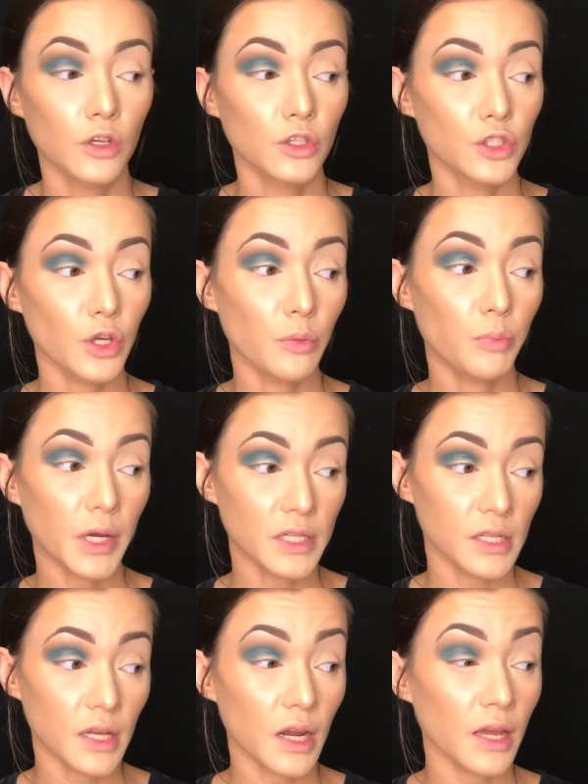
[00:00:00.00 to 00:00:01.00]
So
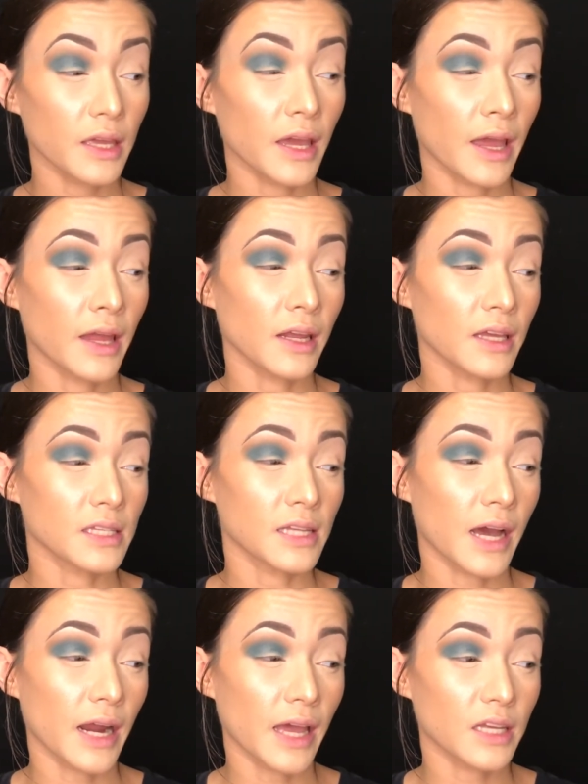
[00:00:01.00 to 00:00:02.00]
Busted, again, is
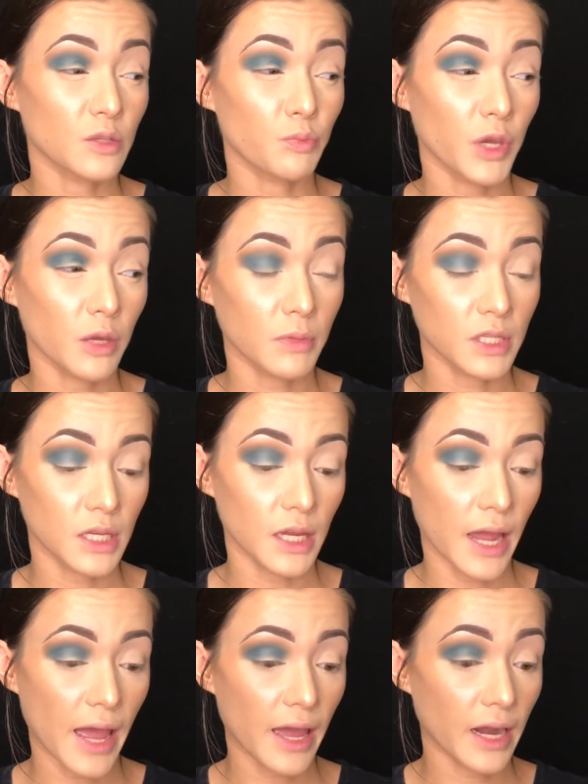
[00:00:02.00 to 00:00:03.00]
not as
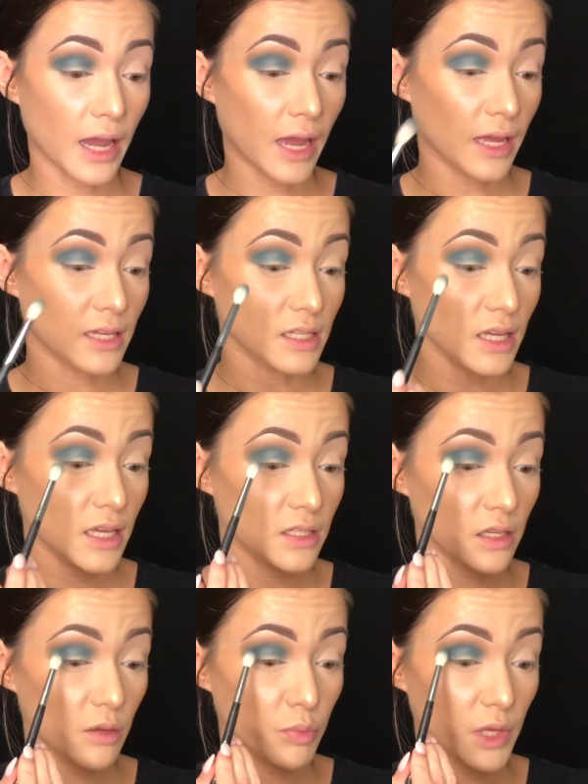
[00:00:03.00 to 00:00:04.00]
pigmented and as
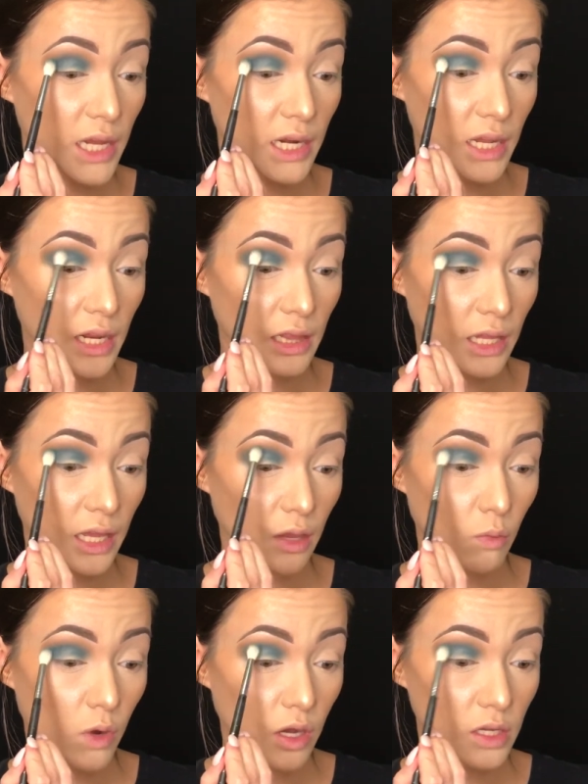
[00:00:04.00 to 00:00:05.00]
easily blended like it
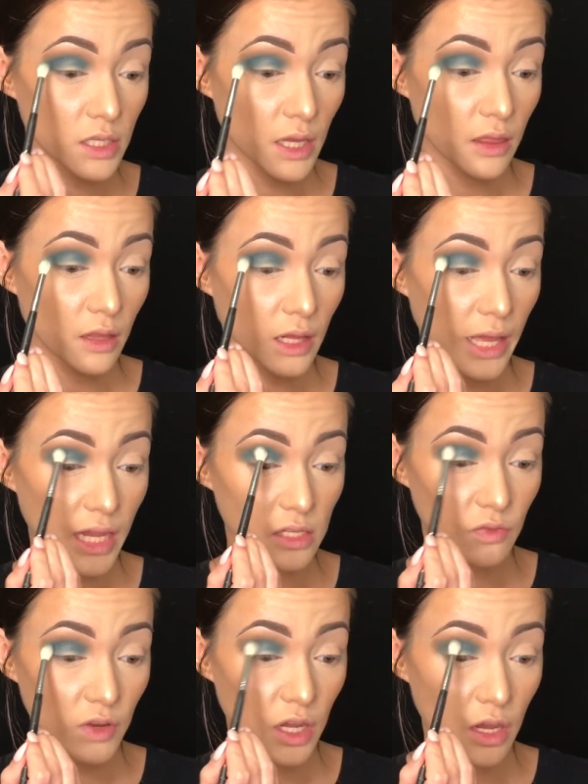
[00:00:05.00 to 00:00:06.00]
was in the last
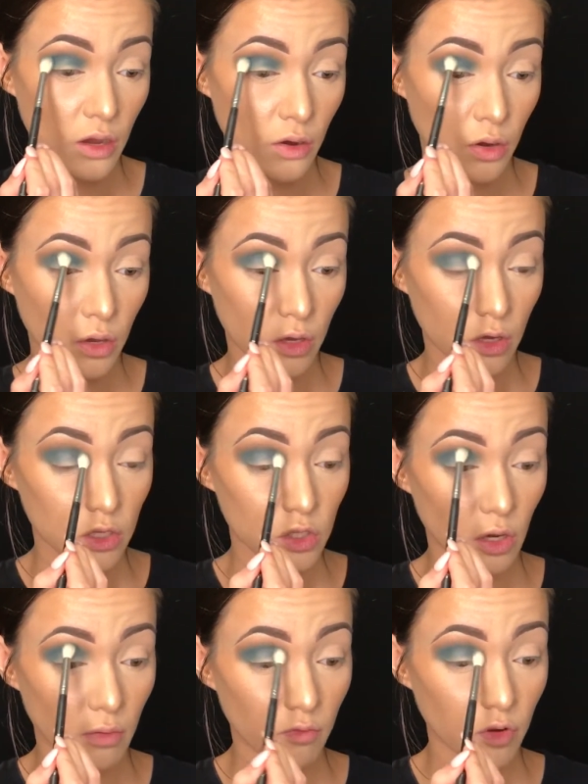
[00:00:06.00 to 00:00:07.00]
video.
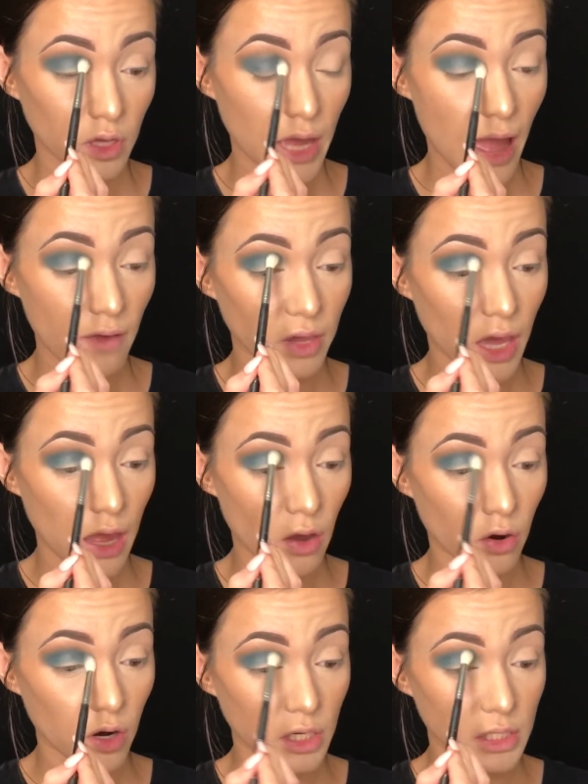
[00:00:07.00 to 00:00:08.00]
So I'm really having a
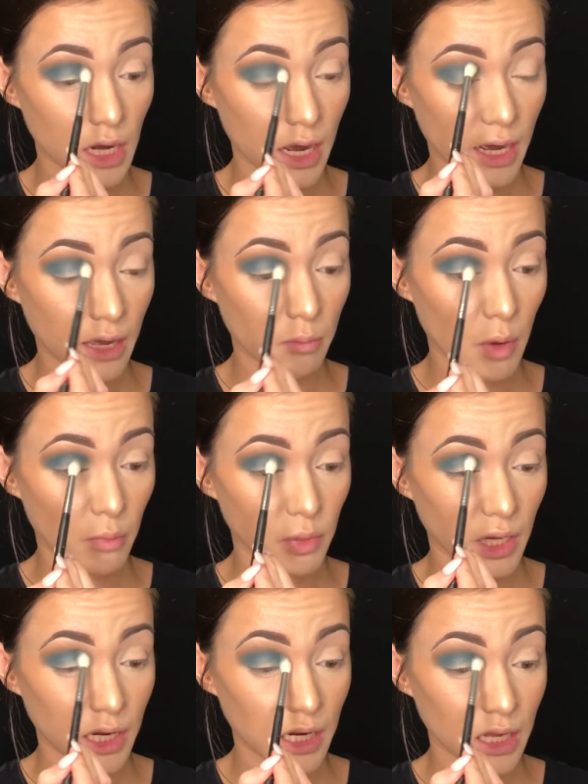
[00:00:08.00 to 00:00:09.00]
hard time
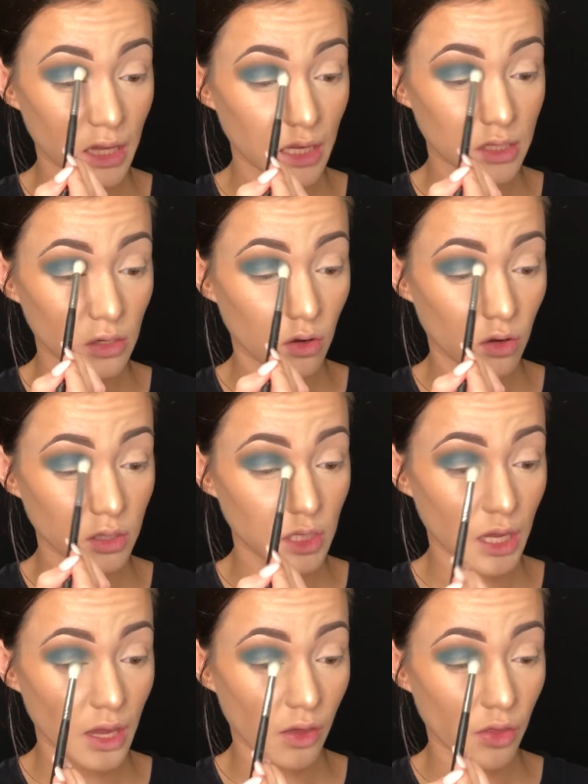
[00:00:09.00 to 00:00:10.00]
blending this all
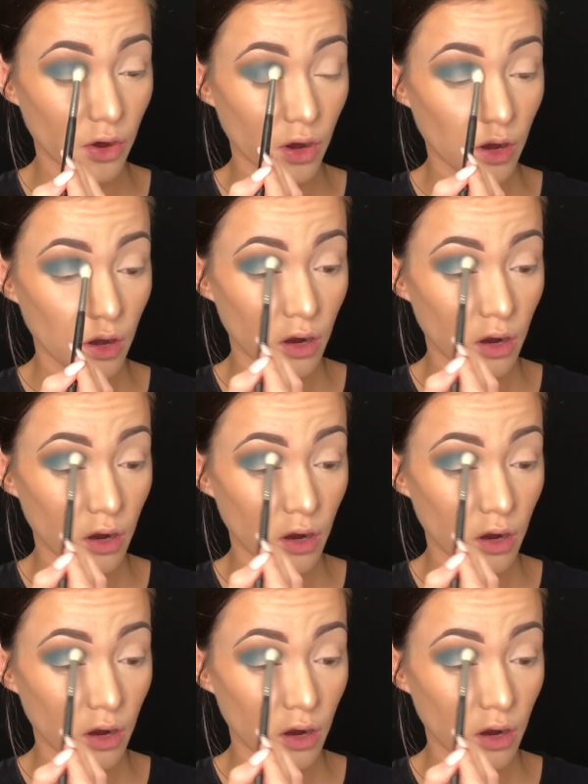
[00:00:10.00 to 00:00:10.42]
together.